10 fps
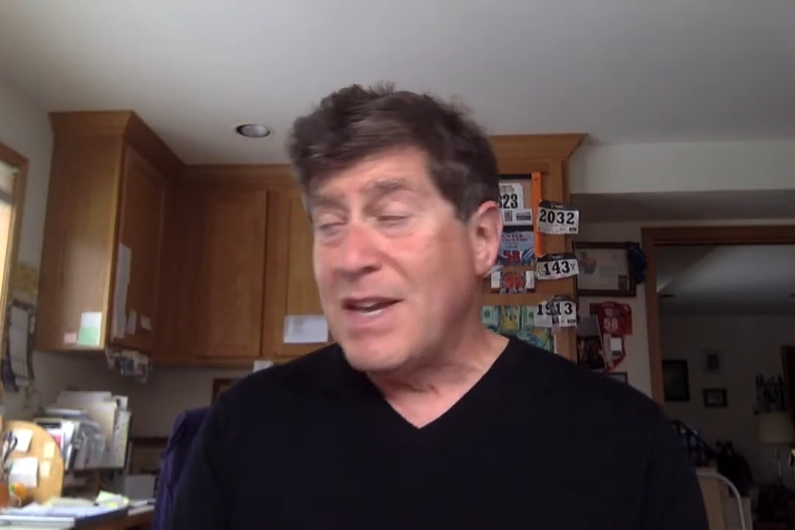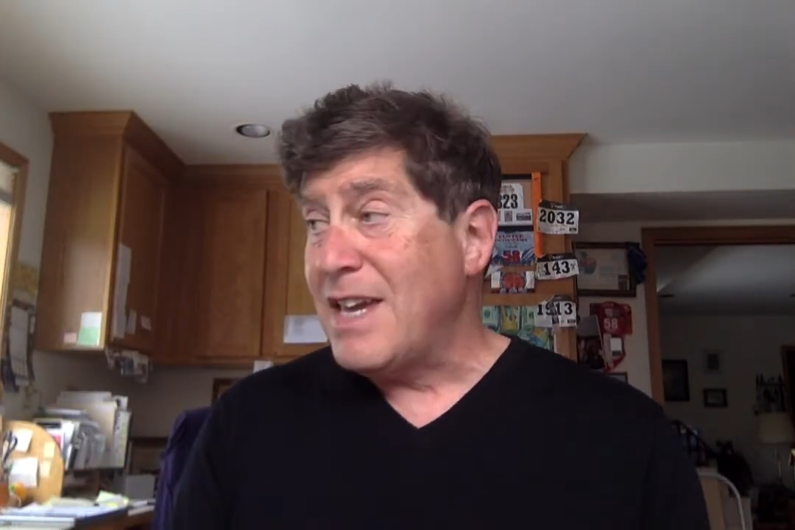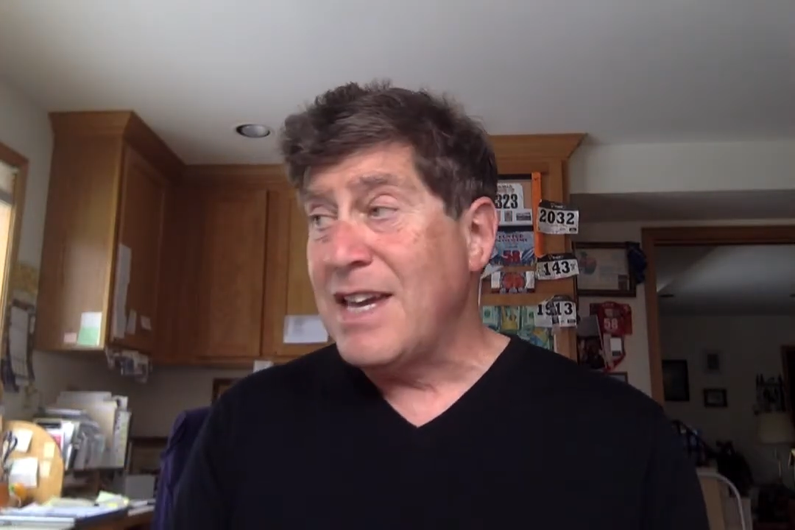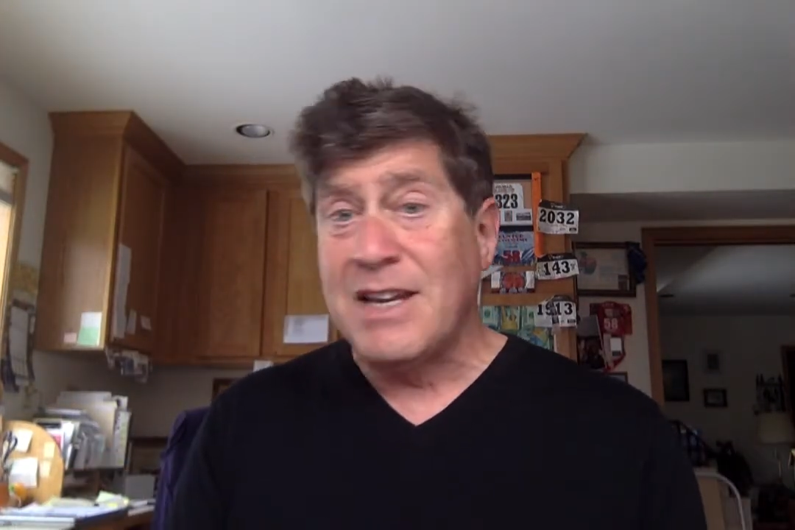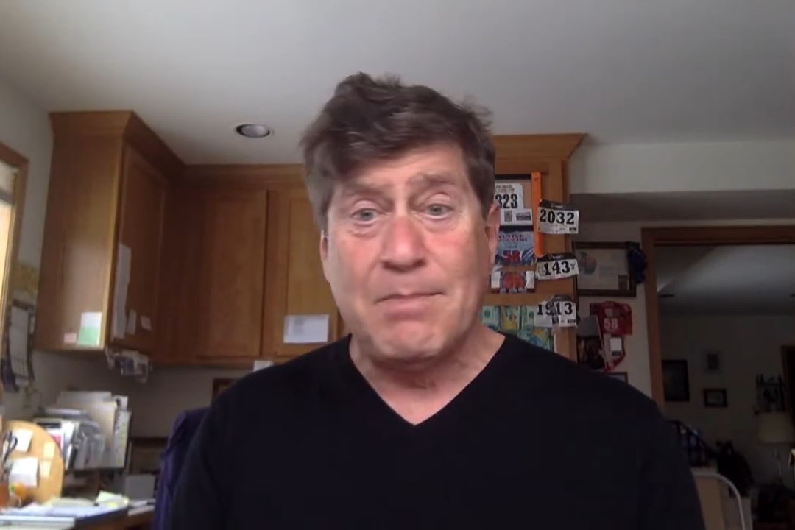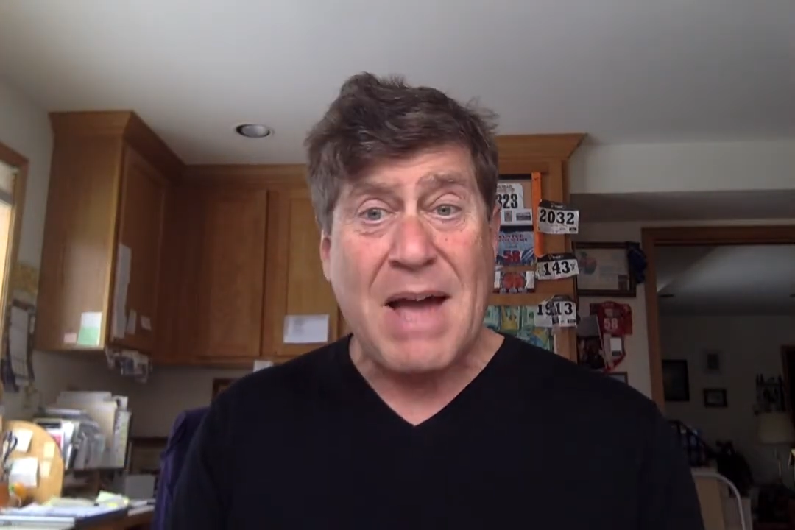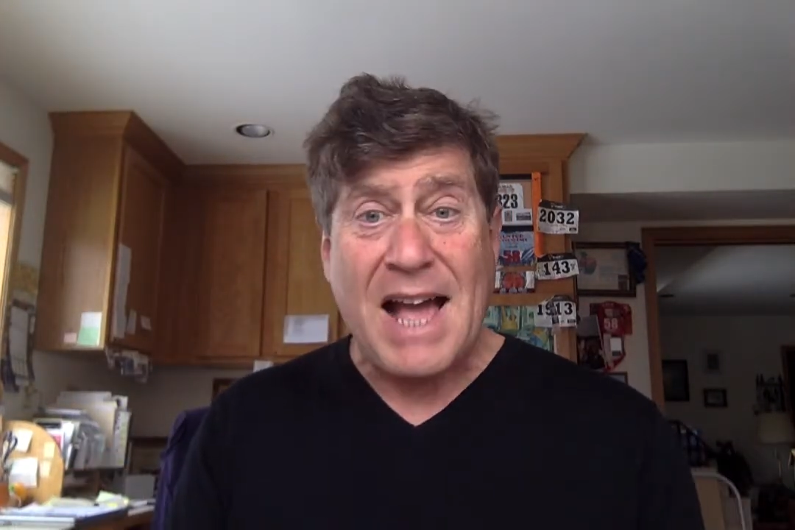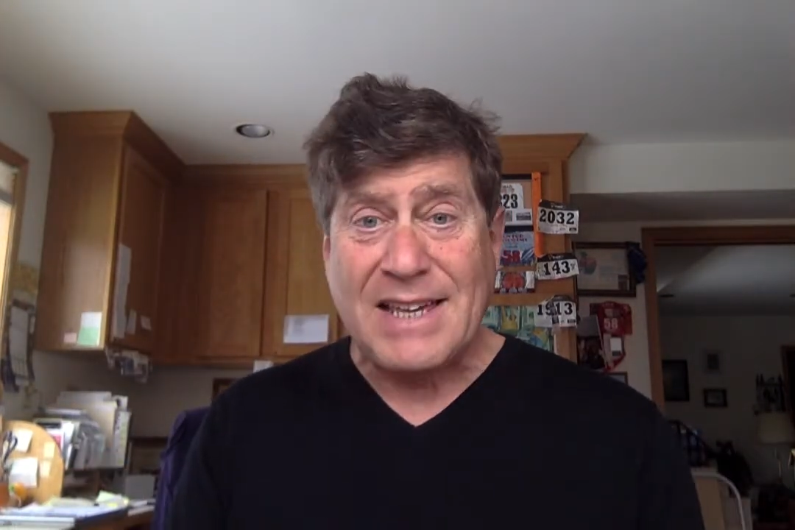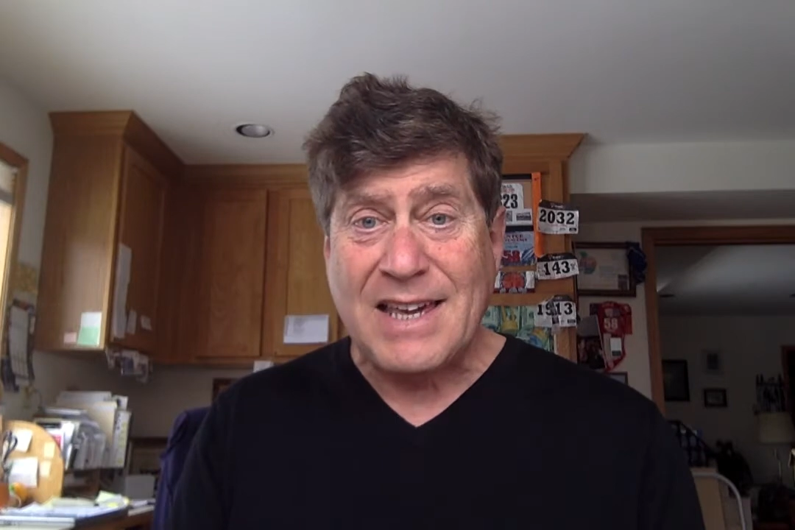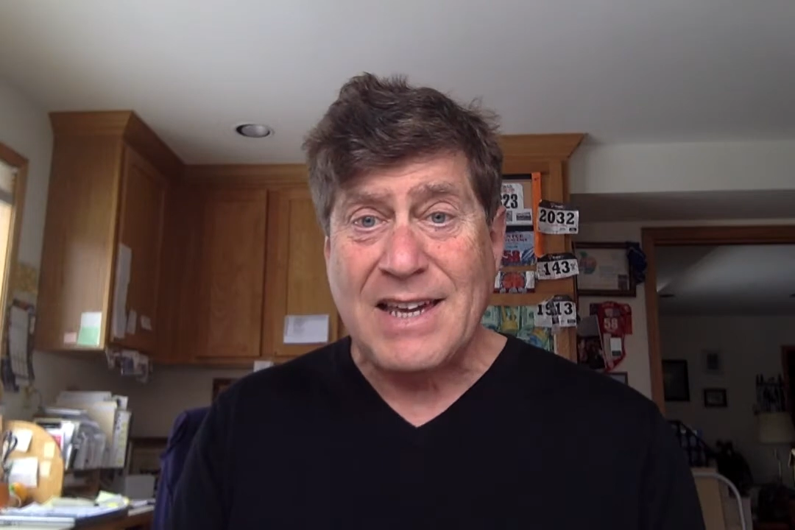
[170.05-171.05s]
in
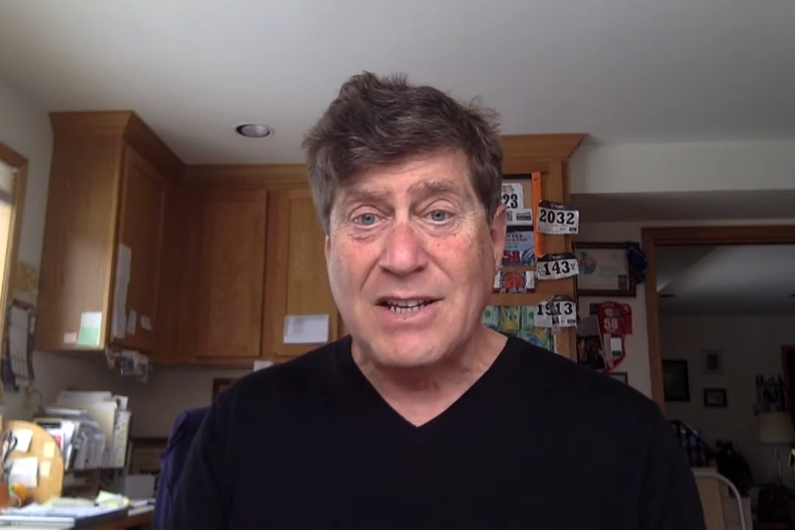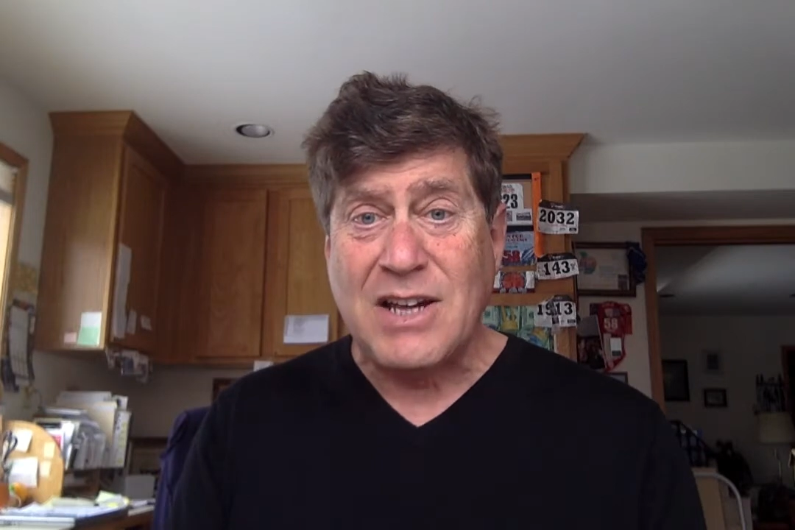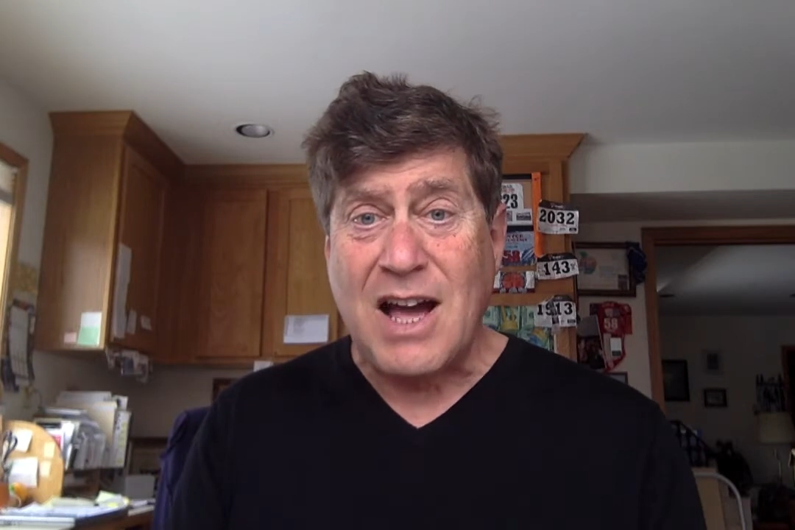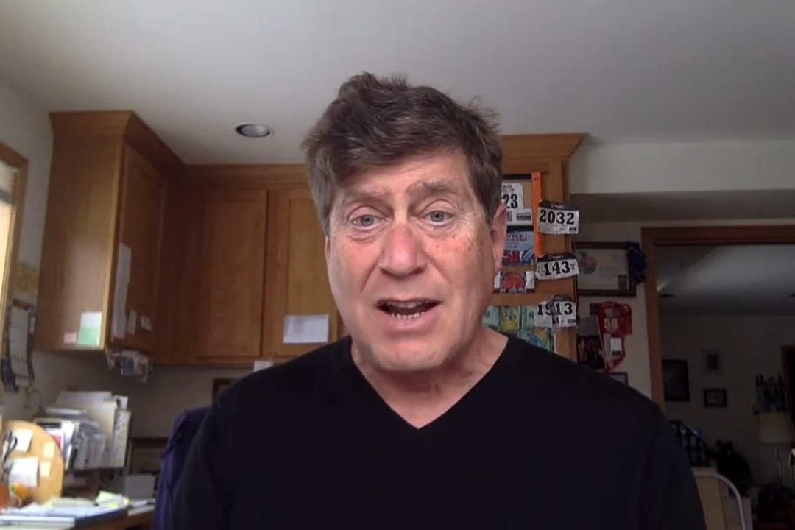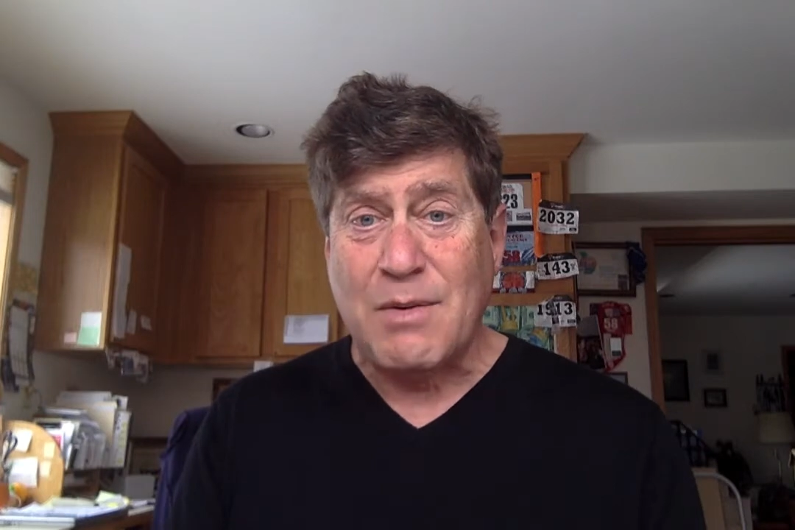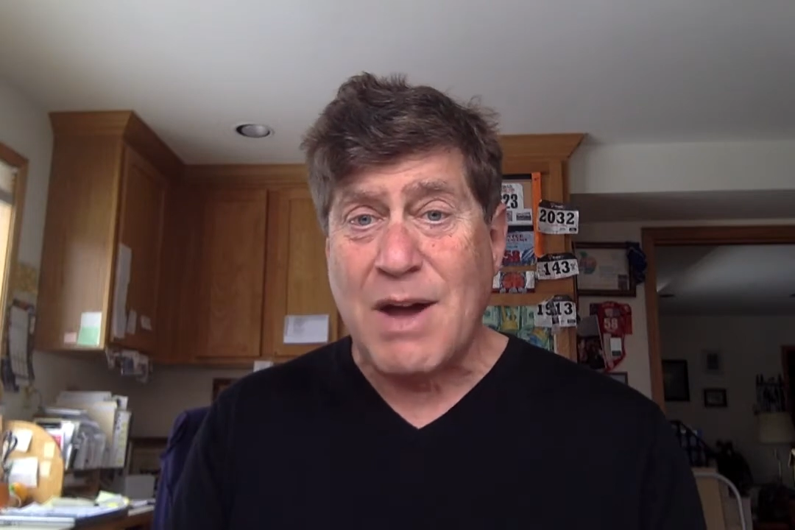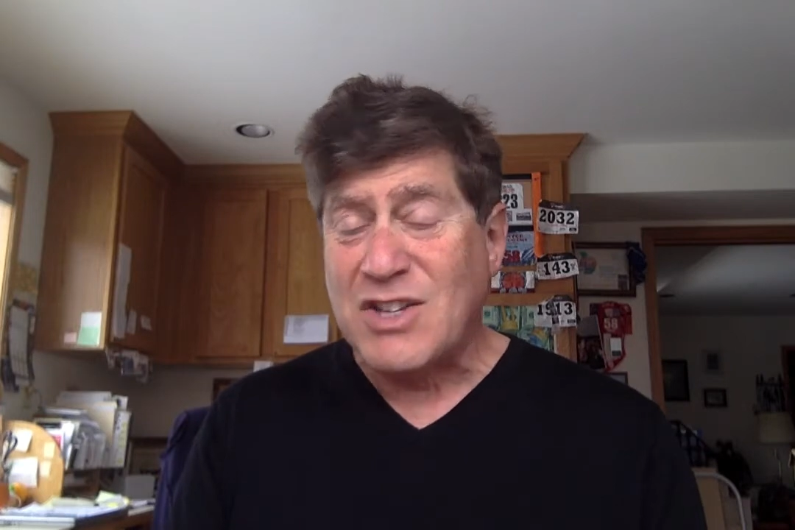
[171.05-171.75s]
back in Colorado,